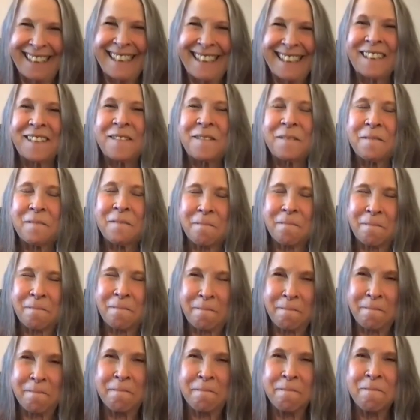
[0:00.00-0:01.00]
not be
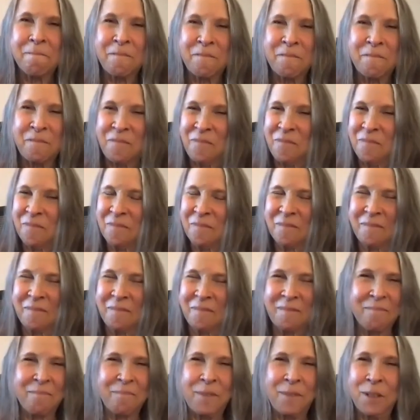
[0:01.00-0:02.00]
triggered.
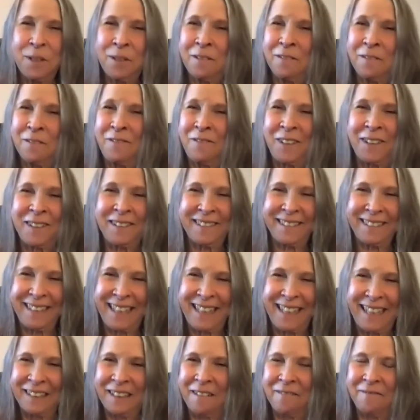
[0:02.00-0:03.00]
Beautiful.
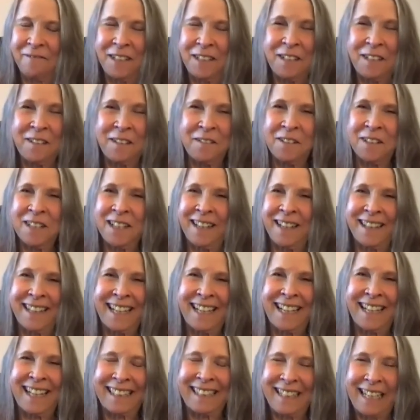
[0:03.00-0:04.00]
I love yeah.
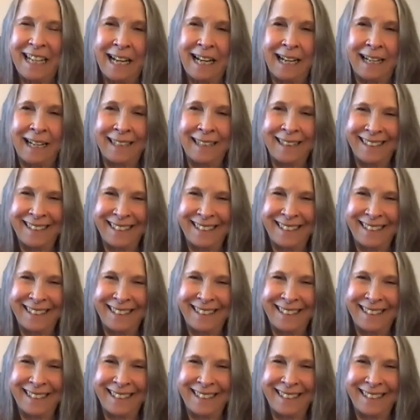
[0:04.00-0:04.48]
Yes. yeah.